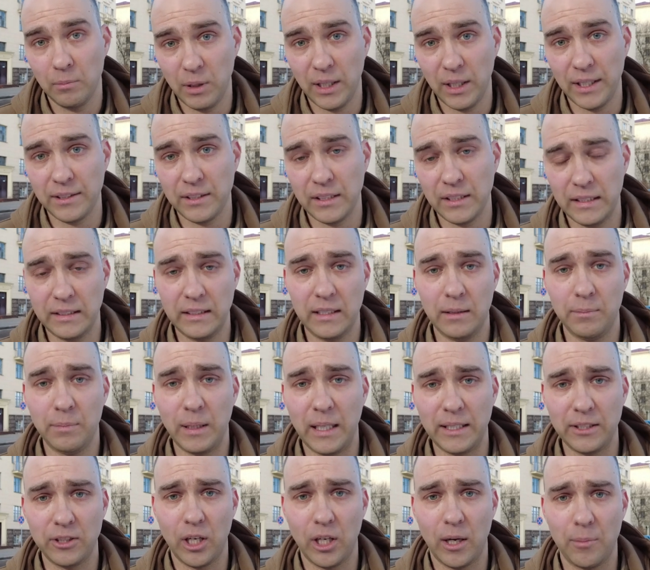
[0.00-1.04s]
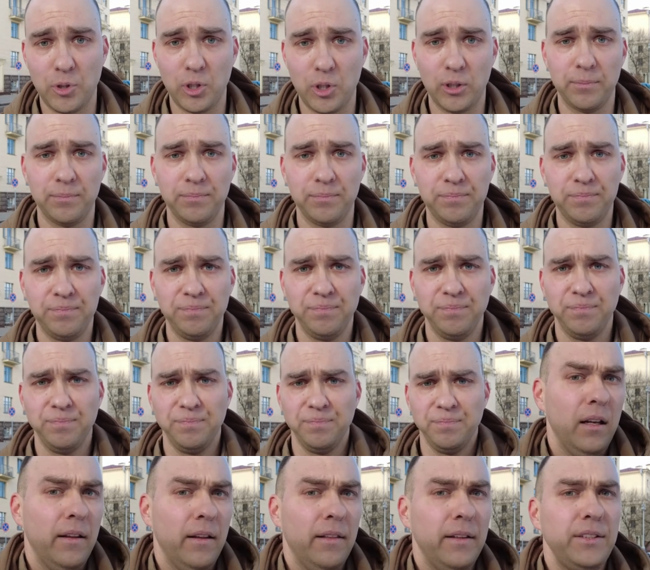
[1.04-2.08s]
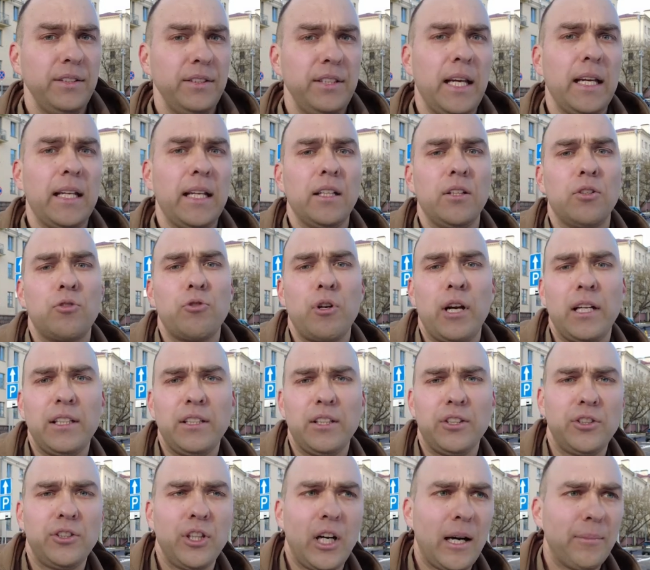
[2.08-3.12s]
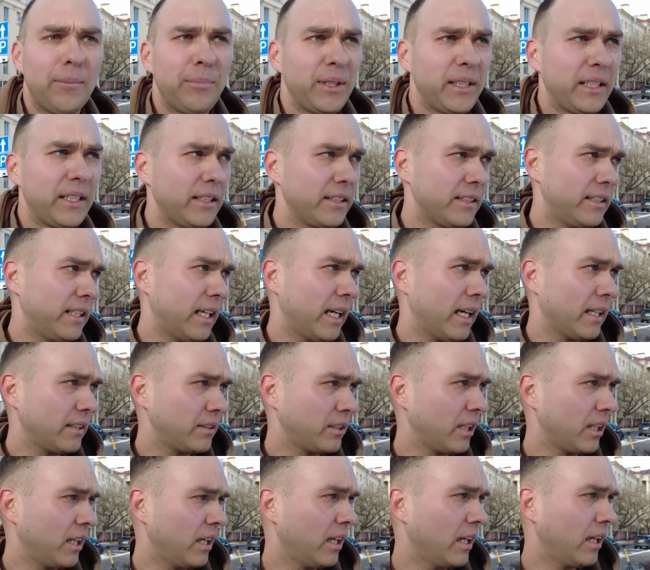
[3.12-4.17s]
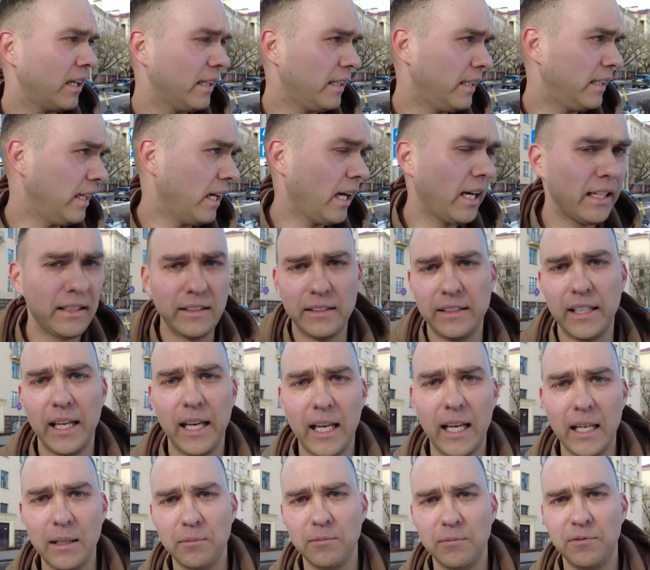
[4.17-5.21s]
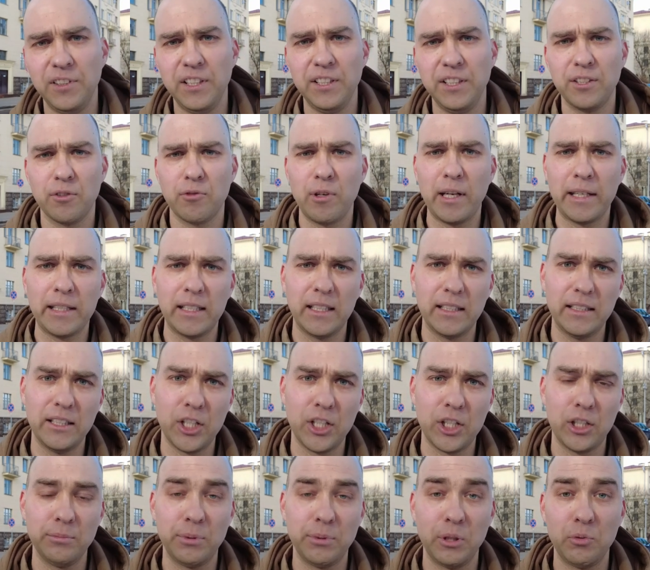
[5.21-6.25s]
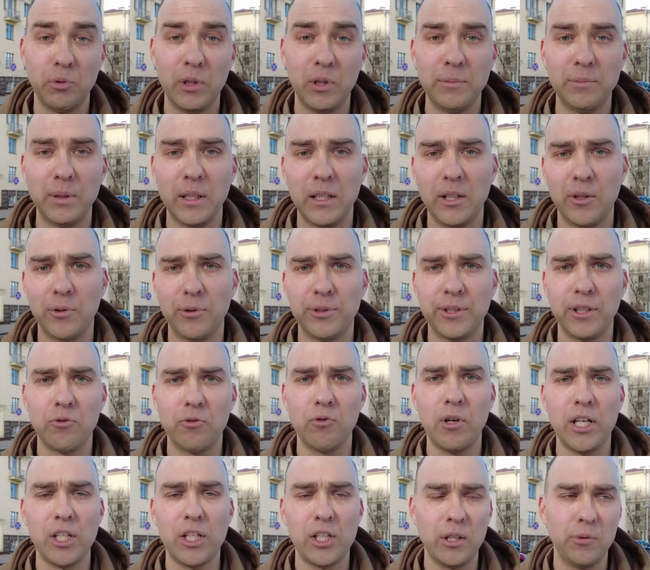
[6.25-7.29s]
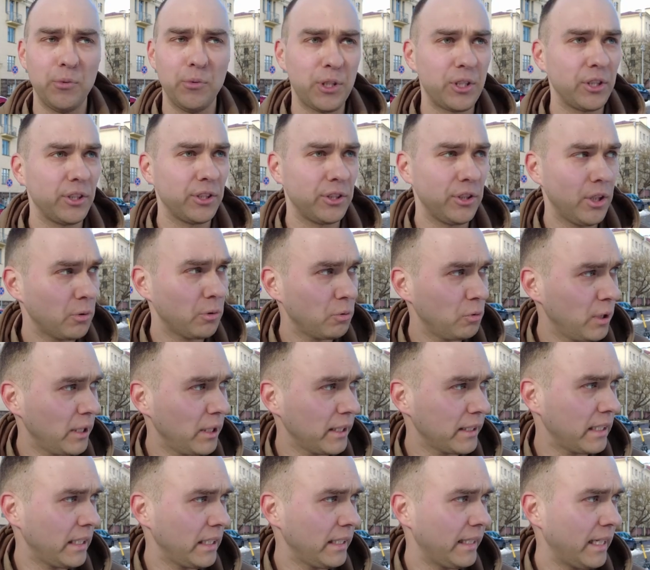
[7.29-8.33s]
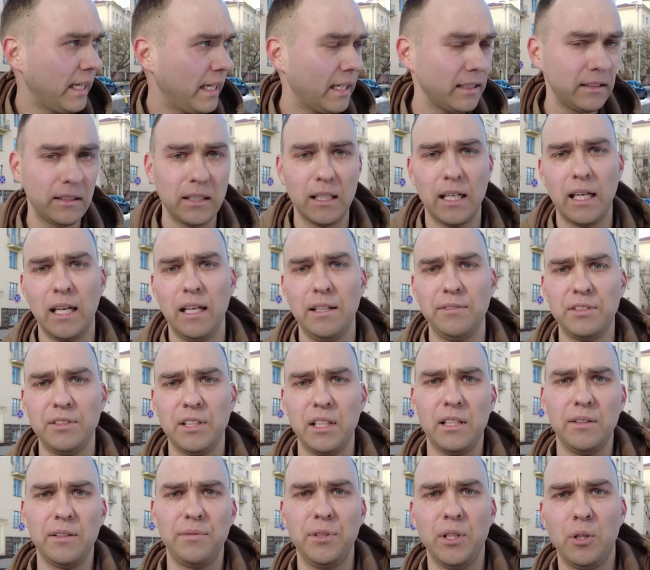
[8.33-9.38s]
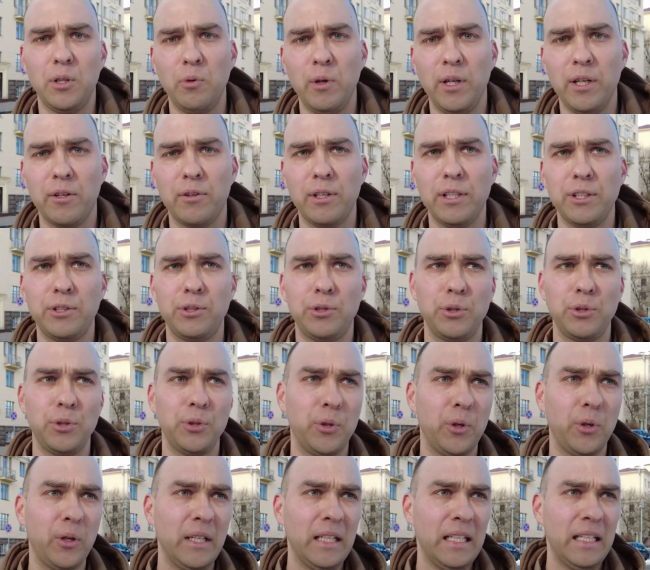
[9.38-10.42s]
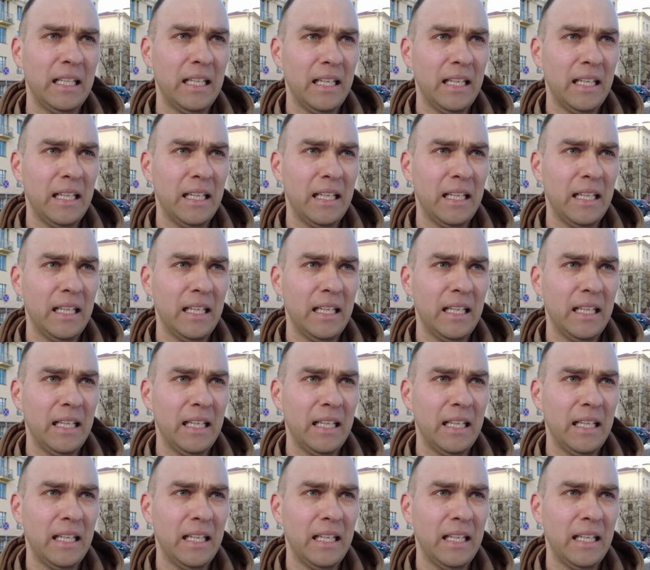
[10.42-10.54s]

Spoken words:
bus is the best option. The second trended topic is that goddamn visa recognition between Belarus and Russia, which is not working yet. I've sent a few queries to